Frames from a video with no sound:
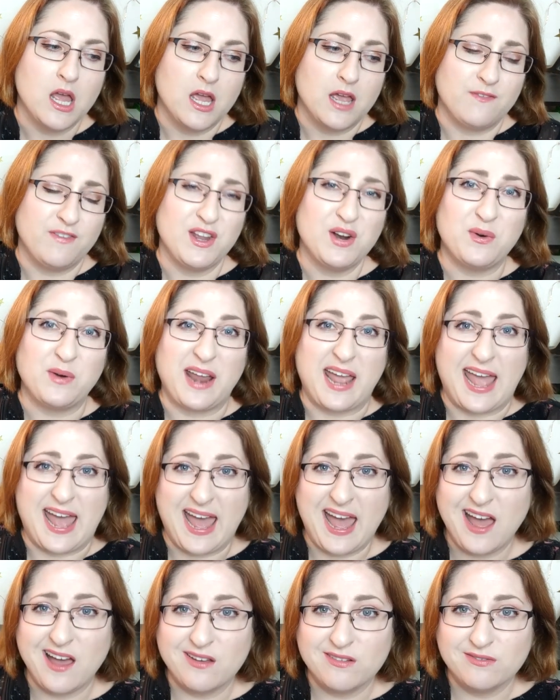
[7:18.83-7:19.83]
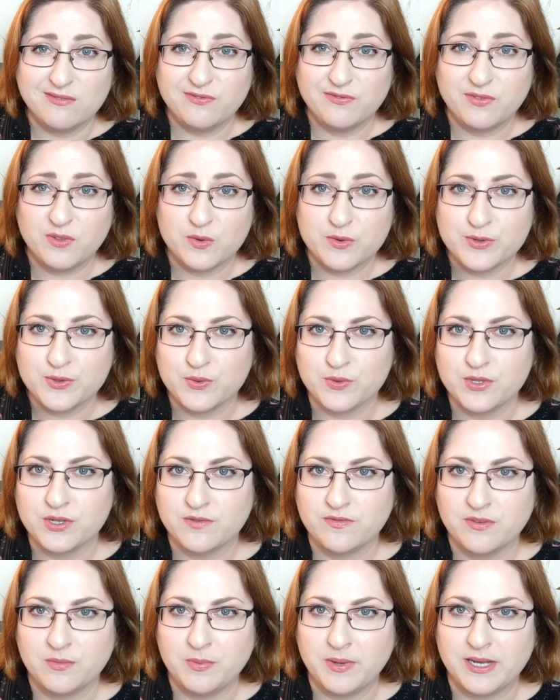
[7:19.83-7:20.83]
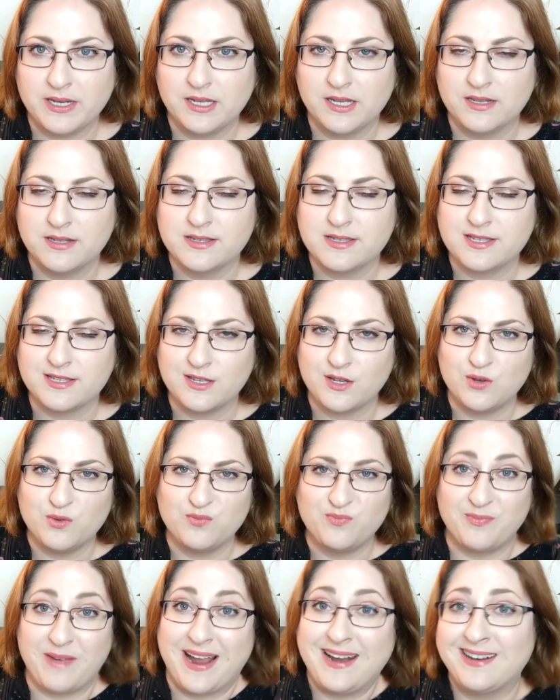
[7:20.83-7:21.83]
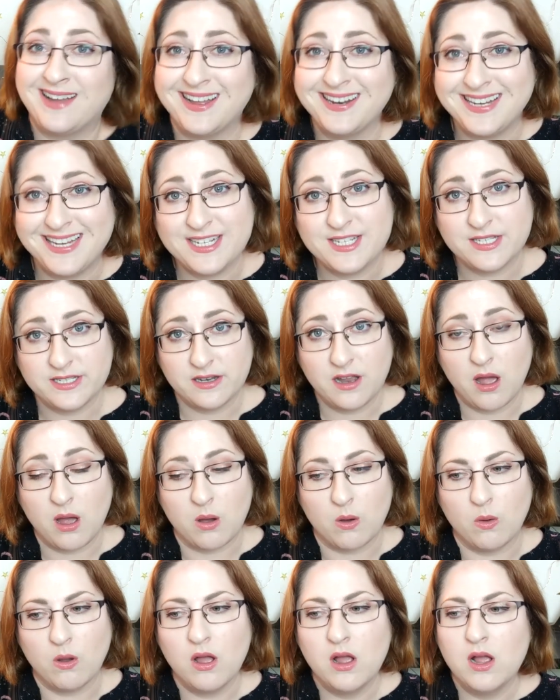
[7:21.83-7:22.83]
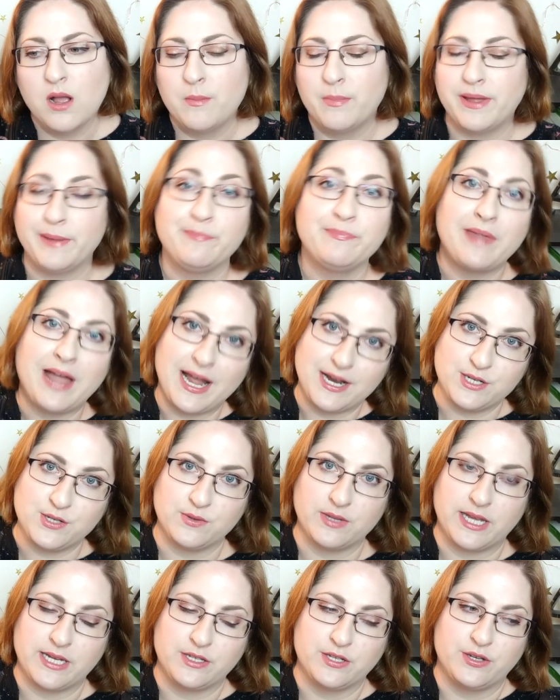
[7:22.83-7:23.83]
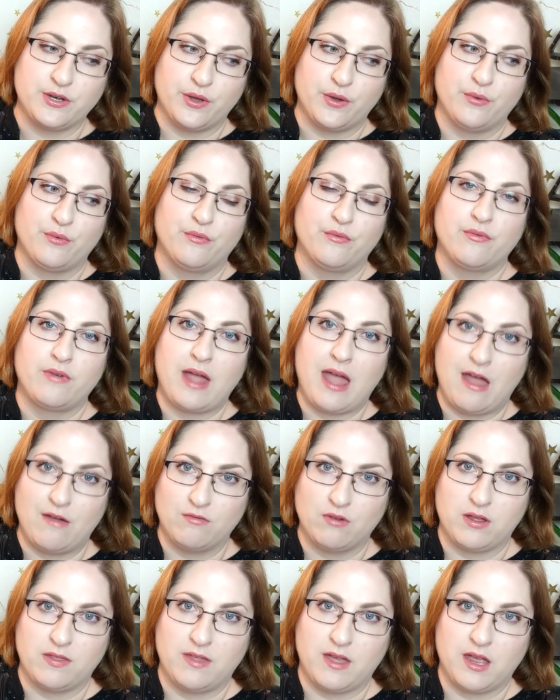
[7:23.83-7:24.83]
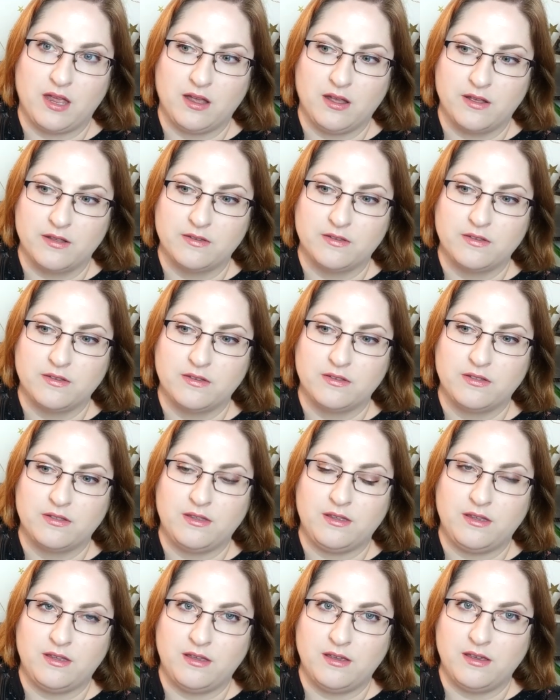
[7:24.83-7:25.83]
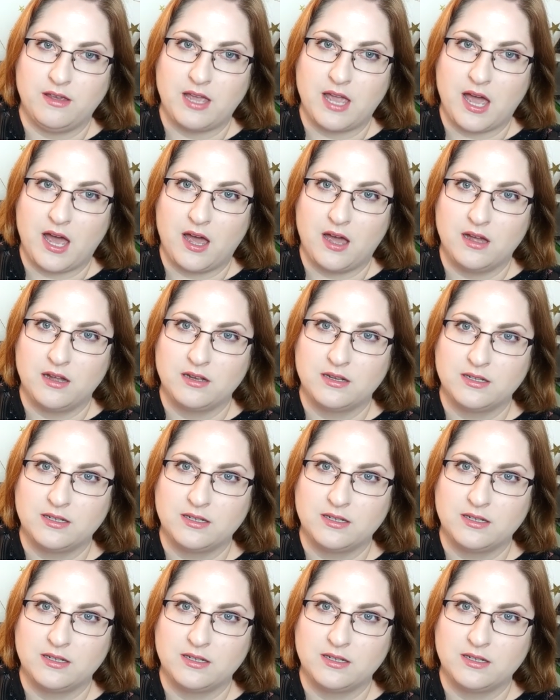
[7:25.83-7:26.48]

If you don't have those sorts of opinions, you might not need to know, but I do like to know everything, because, yeah.